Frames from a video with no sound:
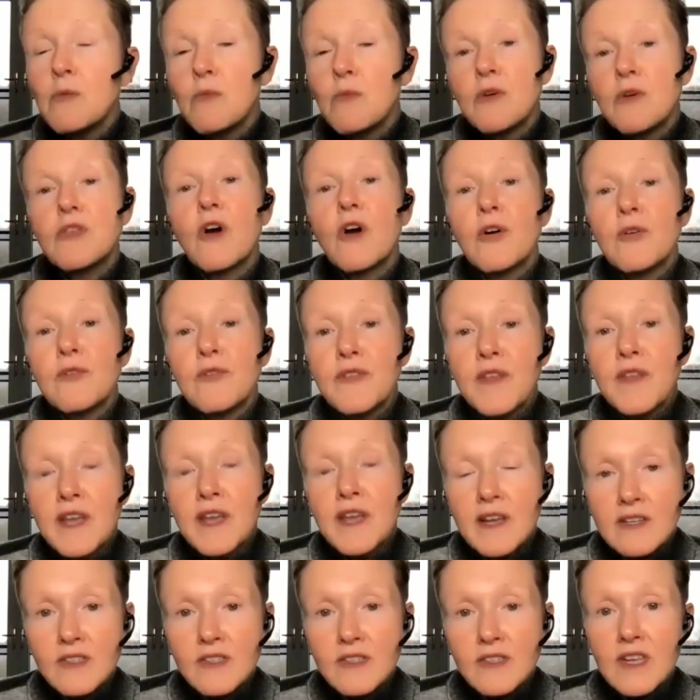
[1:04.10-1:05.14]
be with hard
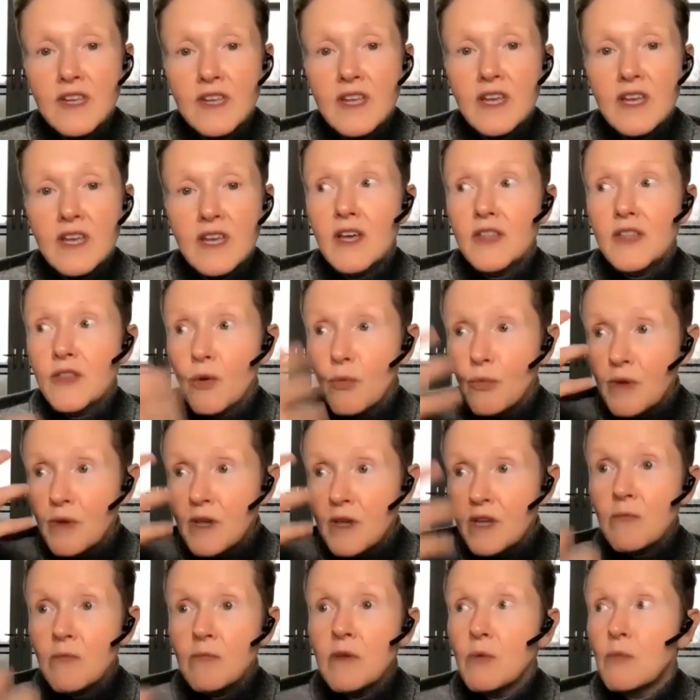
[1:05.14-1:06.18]
things, that
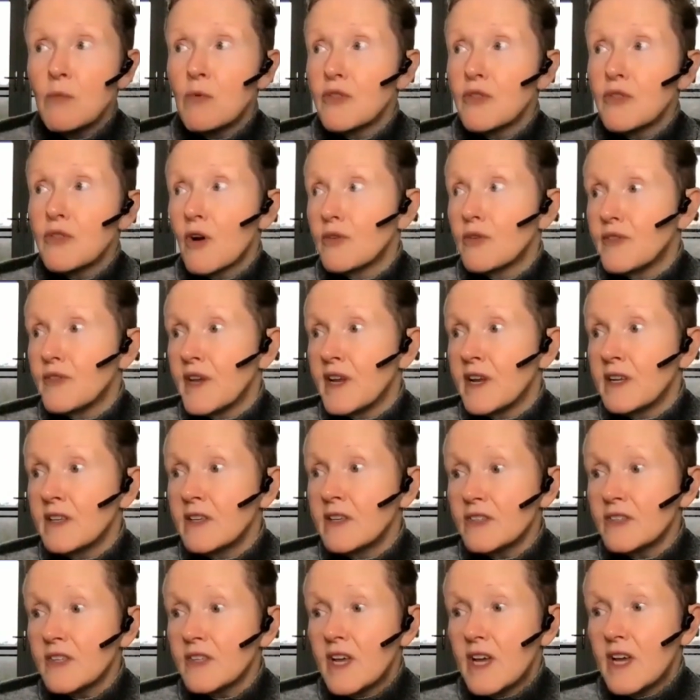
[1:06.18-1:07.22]
we can be with hard
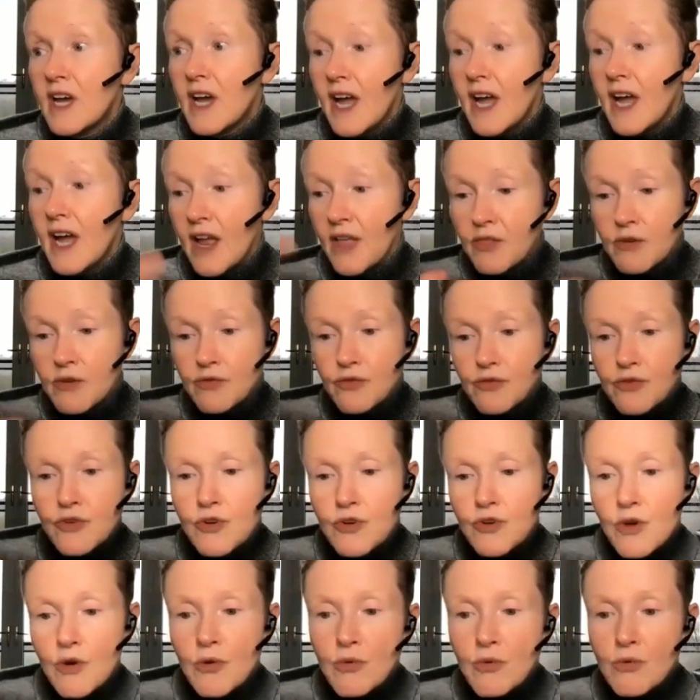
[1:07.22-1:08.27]
things and there's
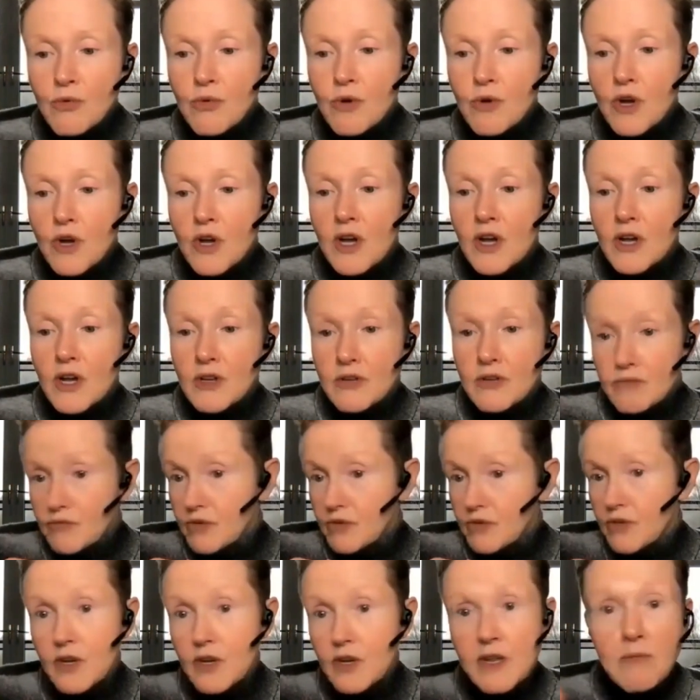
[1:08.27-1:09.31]
no
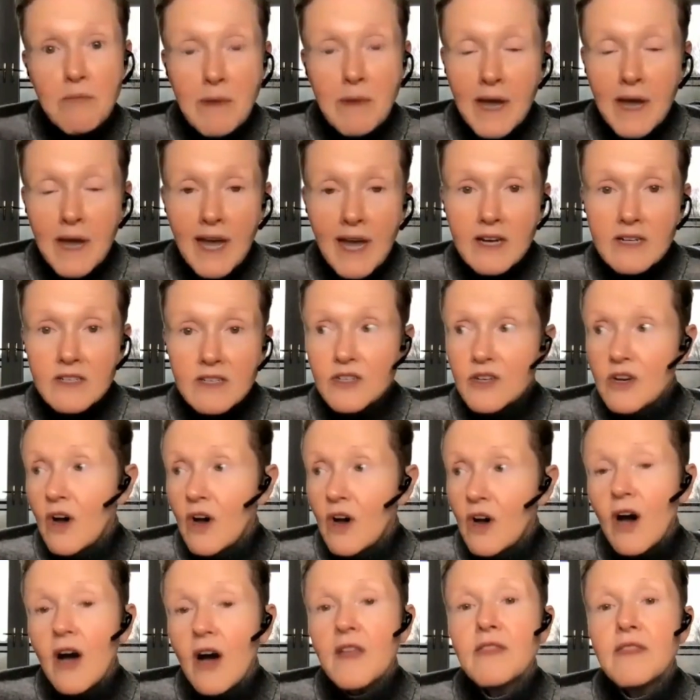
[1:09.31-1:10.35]
impact
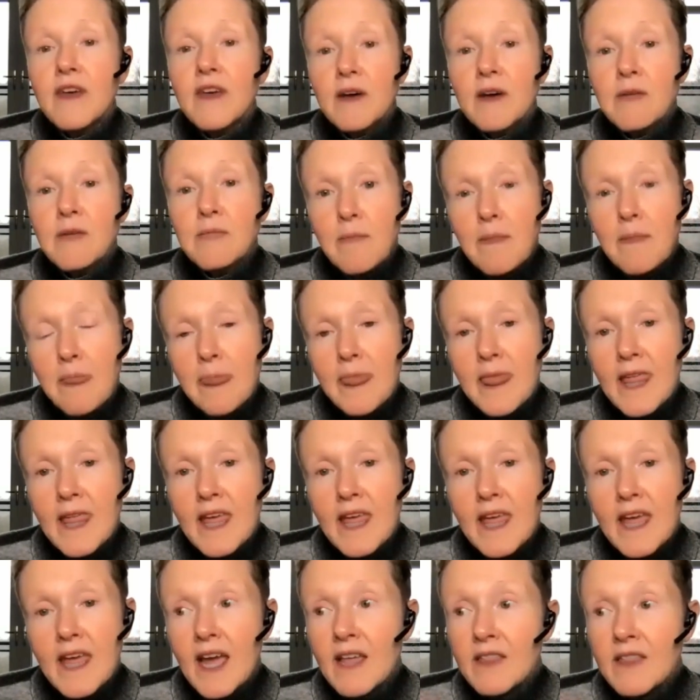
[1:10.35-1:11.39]
on them.
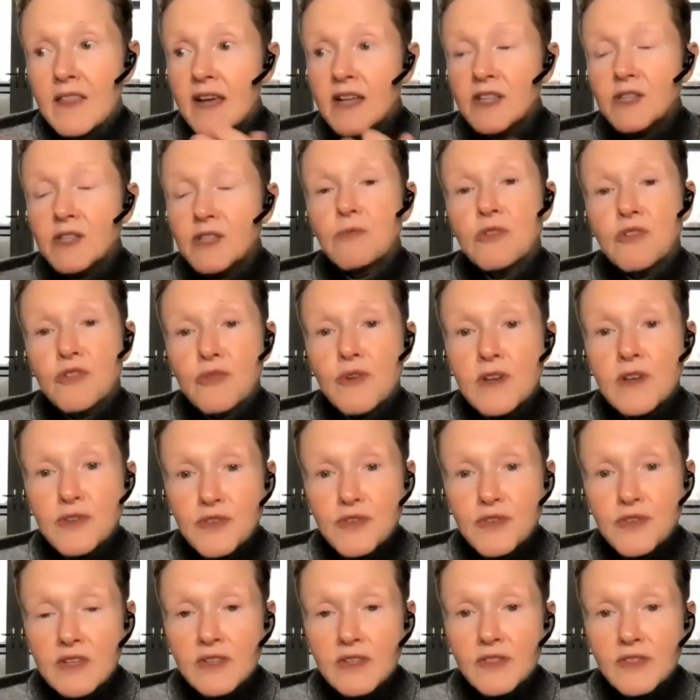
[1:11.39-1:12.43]
And that's what
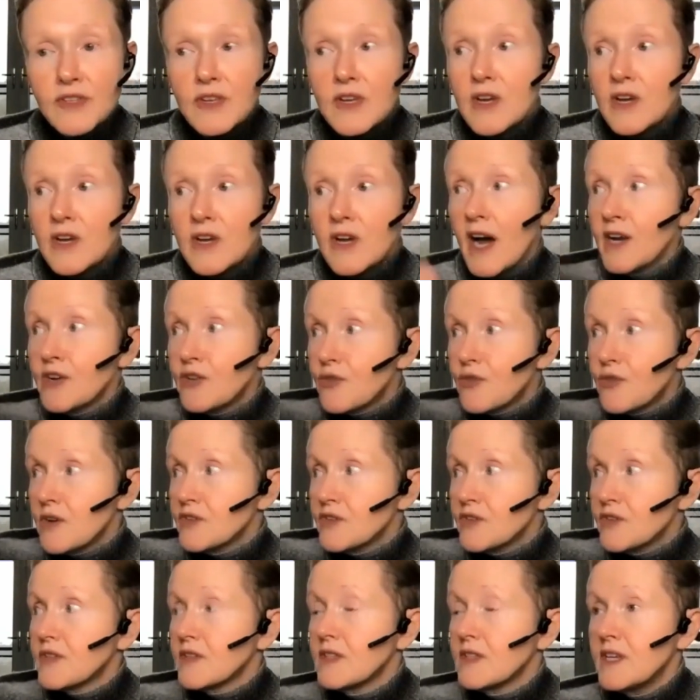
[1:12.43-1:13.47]
trust is. I
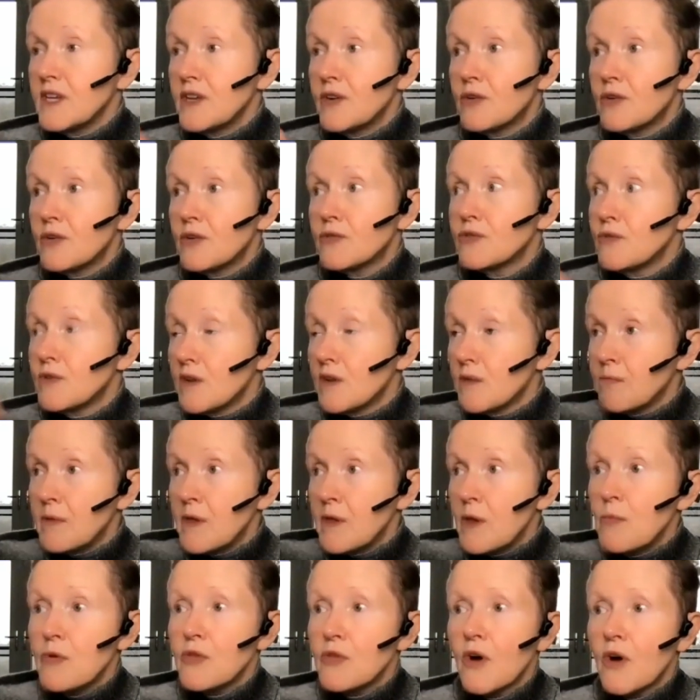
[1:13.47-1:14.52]
trust the leaders who can
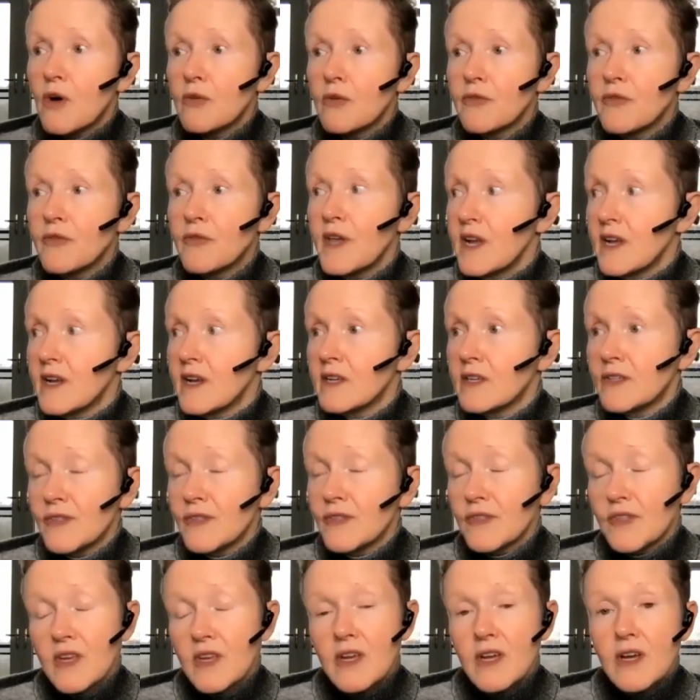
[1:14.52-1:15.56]
be with hard
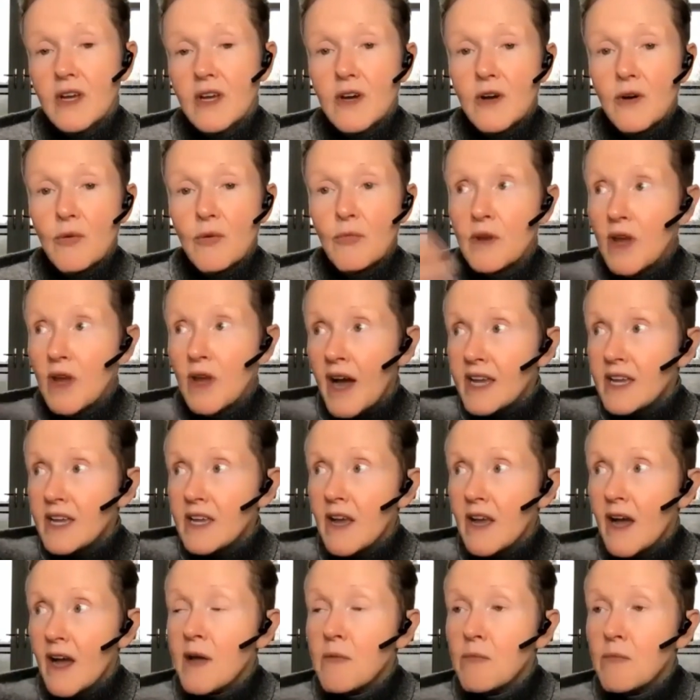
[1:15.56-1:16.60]
things when I,
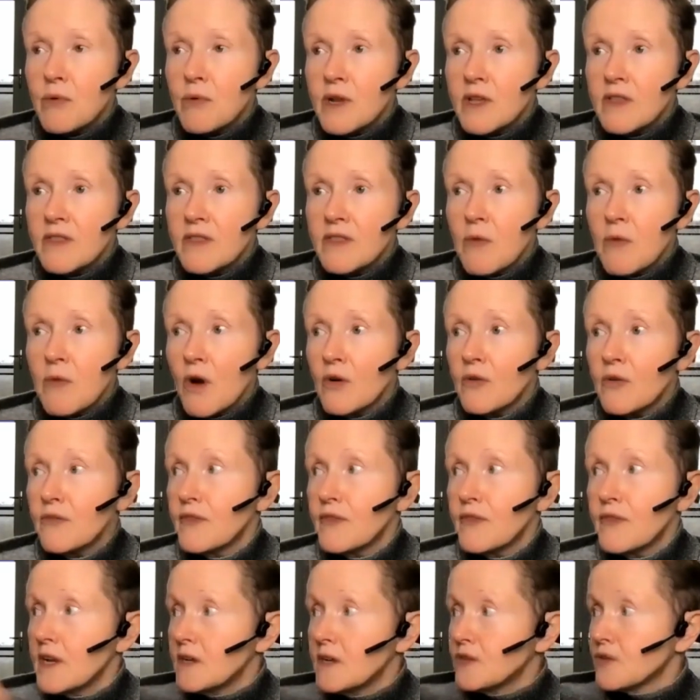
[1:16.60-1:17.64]
I bring them hard
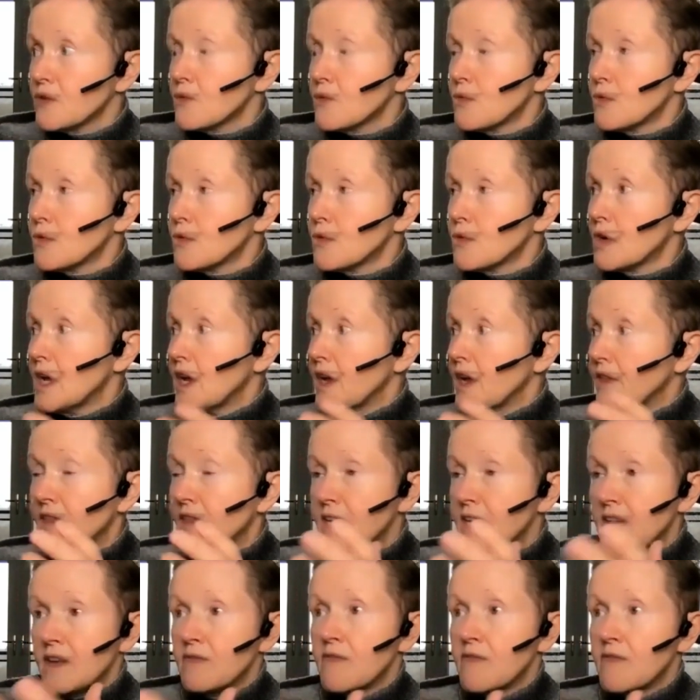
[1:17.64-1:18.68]
things, or
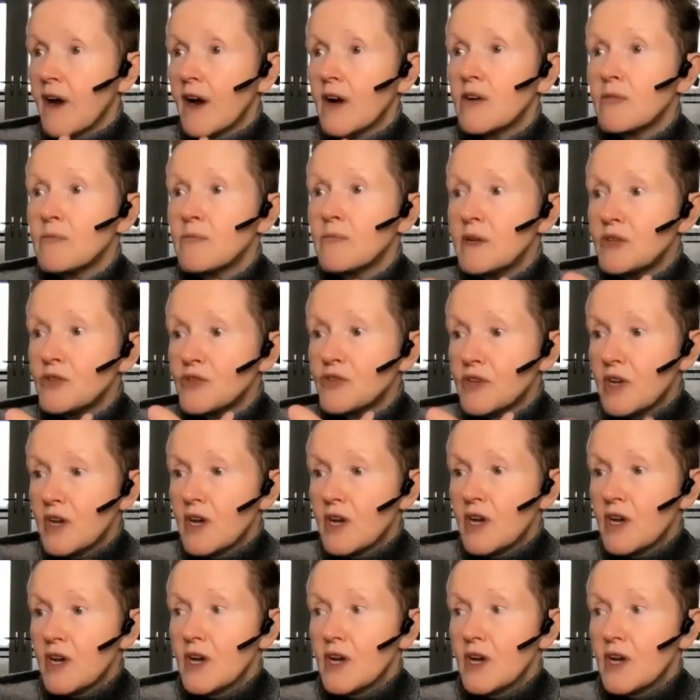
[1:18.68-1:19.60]
the environment